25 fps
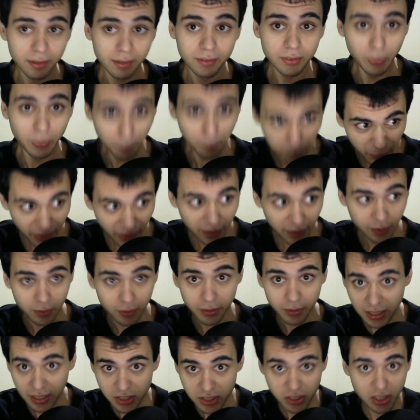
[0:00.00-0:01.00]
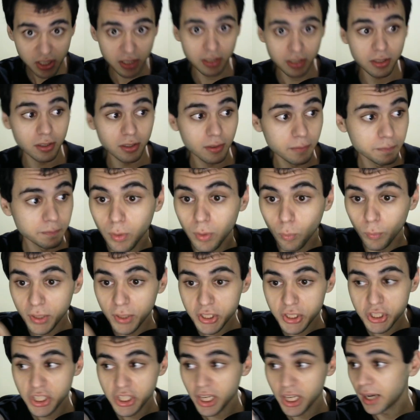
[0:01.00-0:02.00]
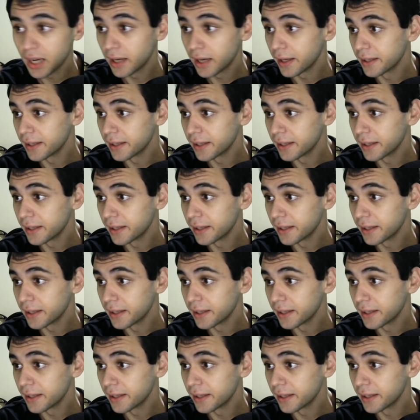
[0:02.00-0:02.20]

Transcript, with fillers: They're bigger, that's it. Which uh,